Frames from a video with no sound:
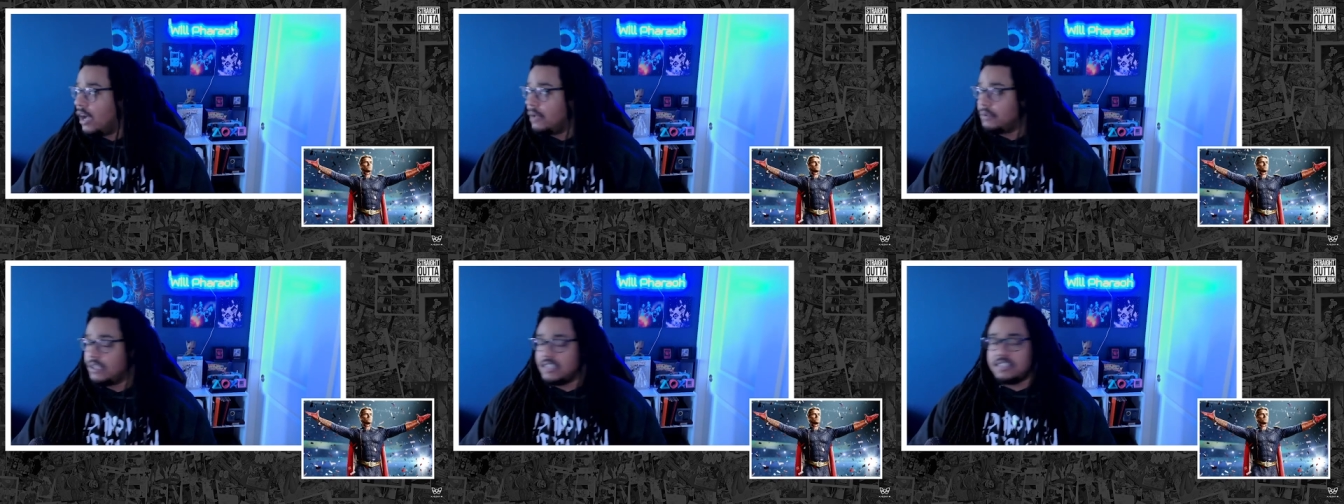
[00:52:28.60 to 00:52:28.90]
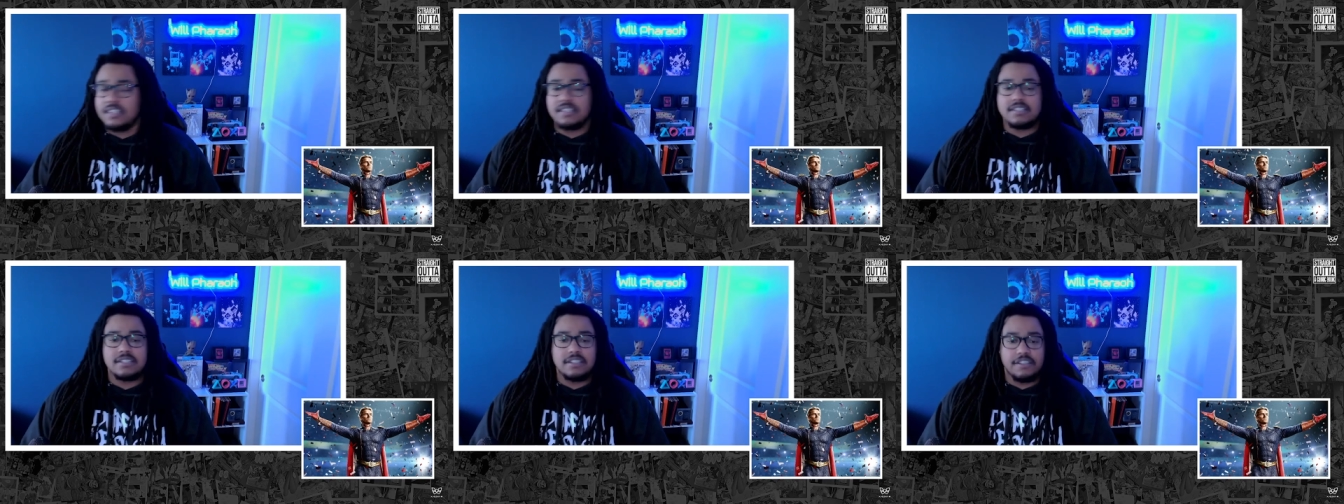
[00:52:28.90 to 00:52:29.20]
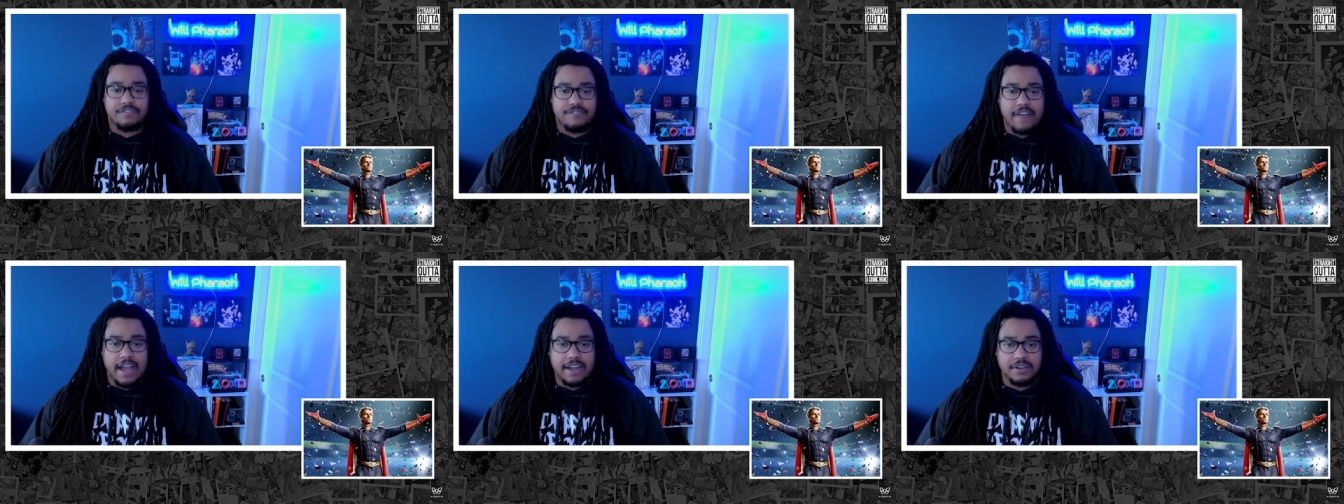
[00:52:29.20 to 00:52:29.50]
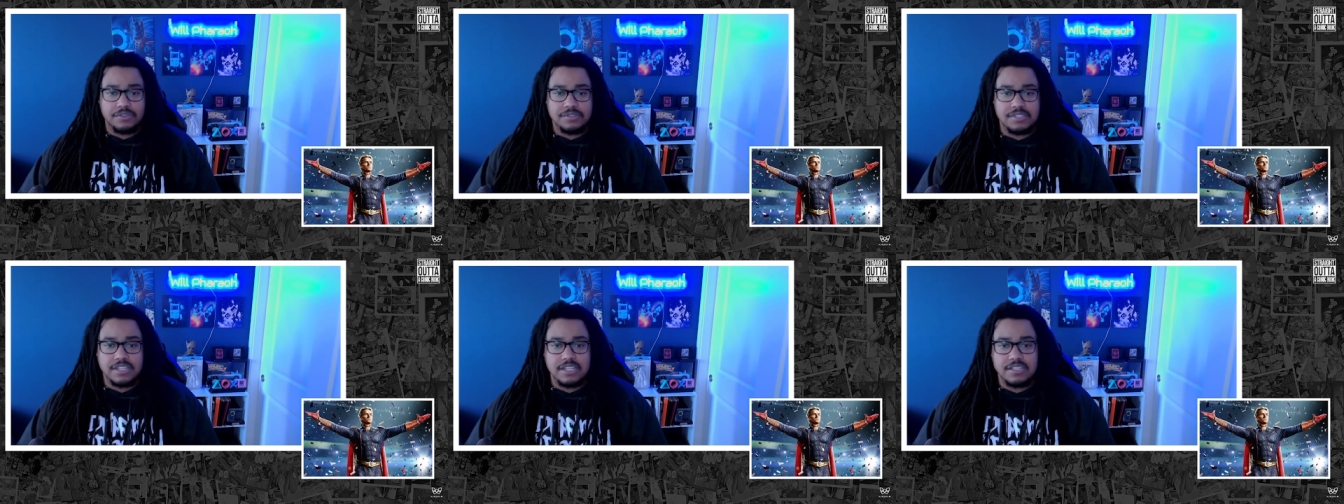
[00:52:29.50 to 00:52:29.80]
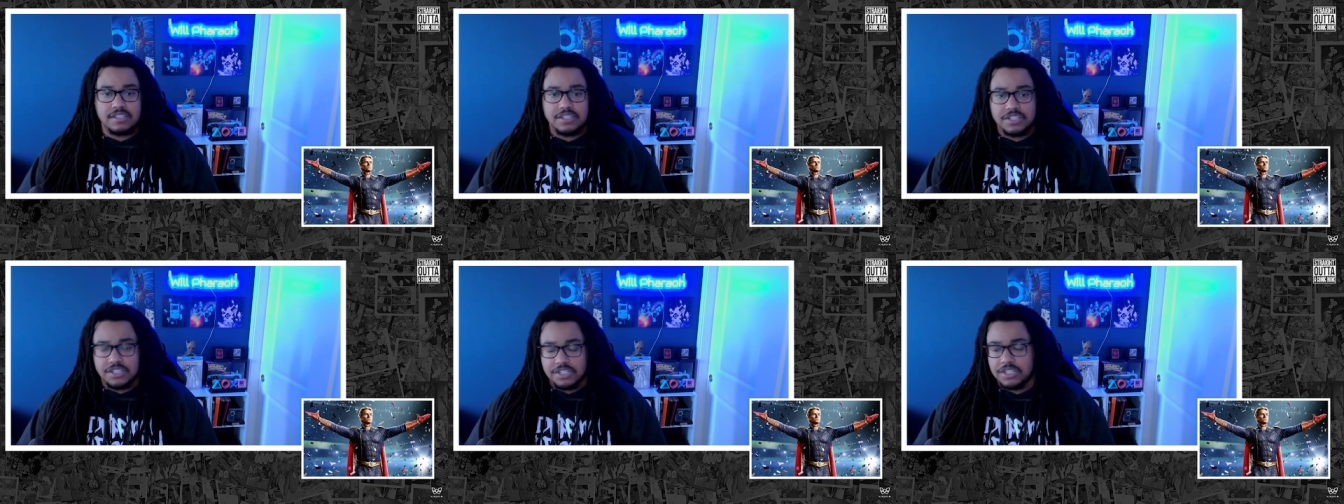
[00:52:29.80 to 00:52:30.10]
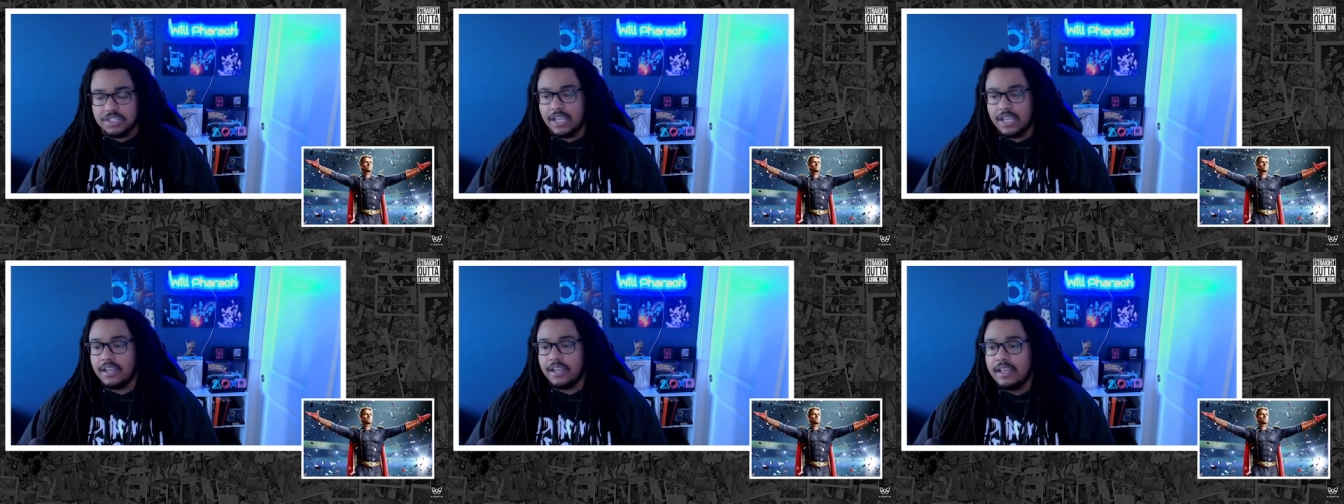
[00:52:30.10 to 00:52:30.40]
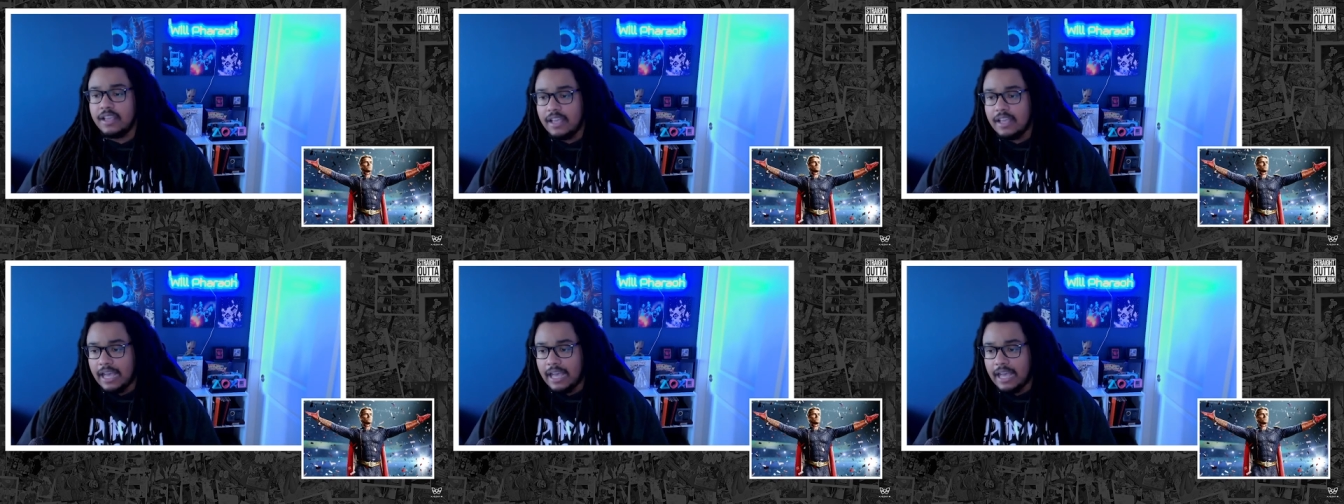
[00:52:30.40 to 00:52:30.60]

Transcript: This isn't the final season just yet.